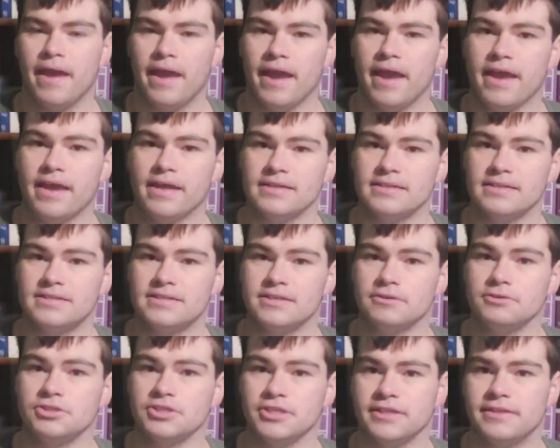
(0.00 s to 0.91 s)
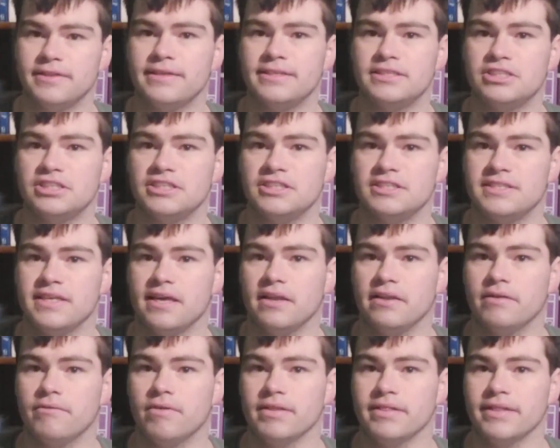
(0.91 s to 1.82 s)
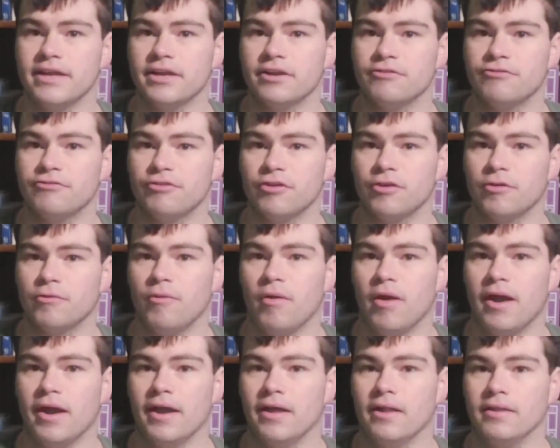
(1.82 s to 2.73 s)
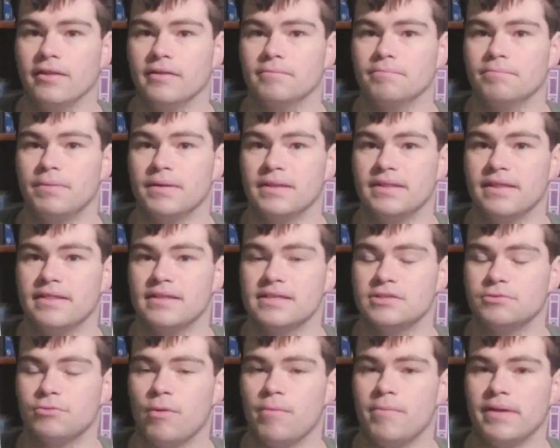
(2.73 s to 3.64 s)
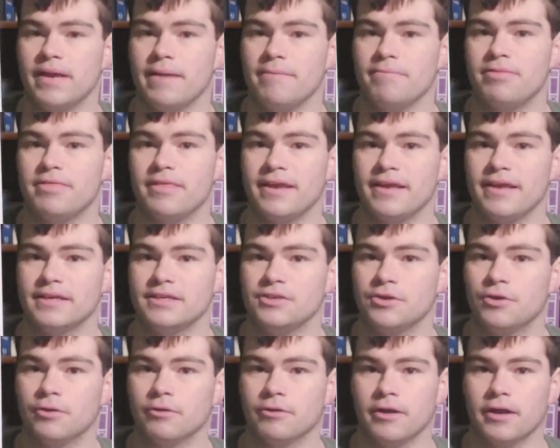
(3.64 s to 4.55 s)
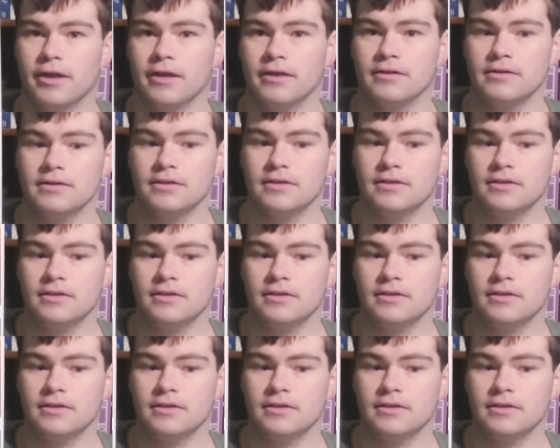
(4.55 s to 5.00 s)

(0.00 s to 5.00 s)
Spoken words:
And so she thinks she's the only one there for a while, but then this woman named Theodora